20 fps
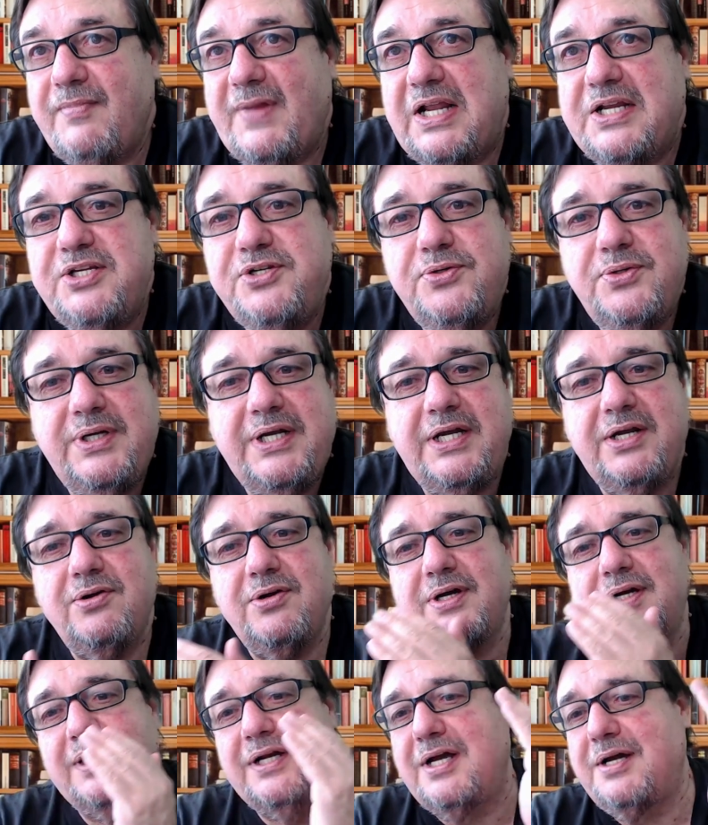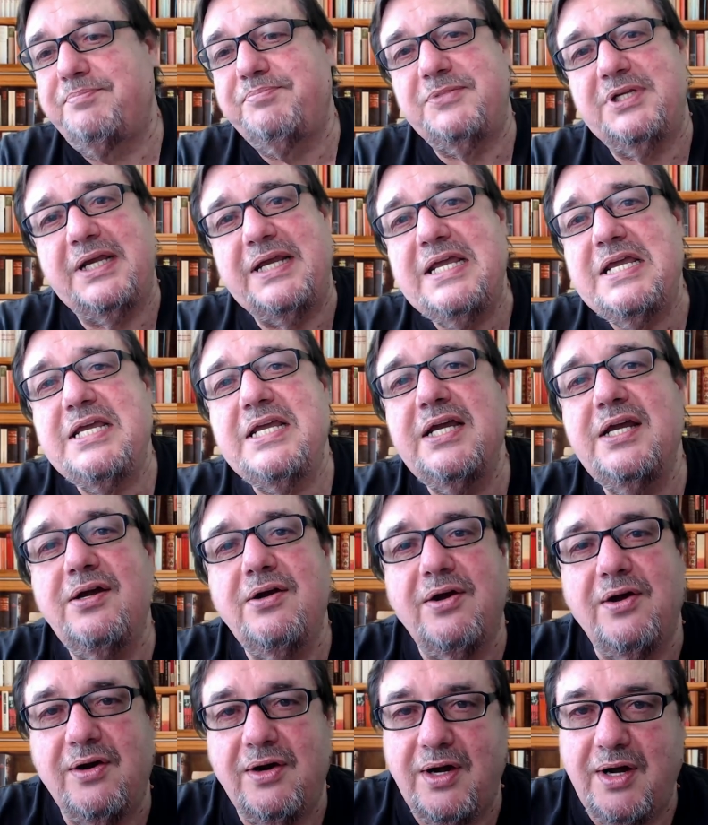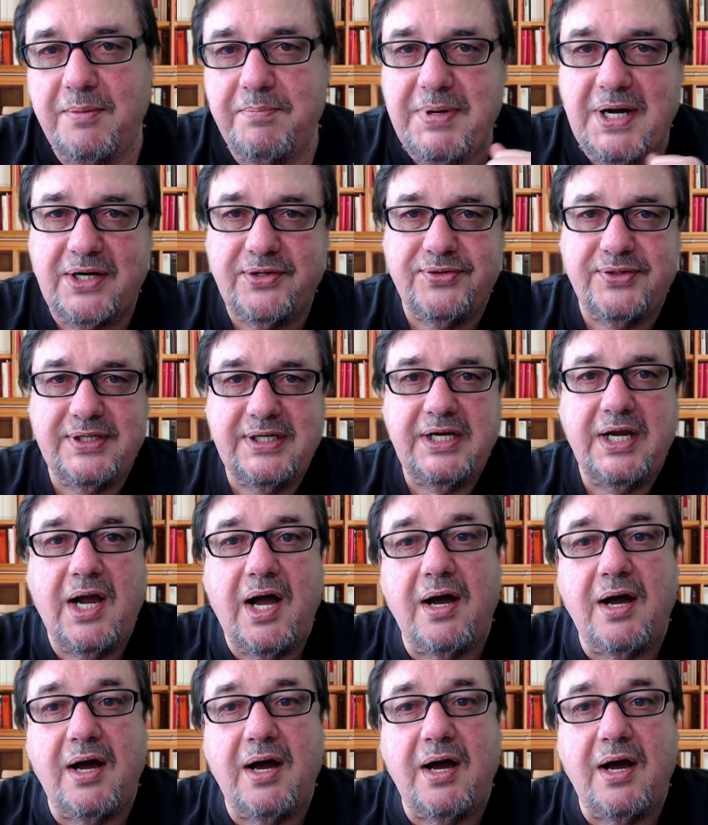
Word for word: you hear it up to here about the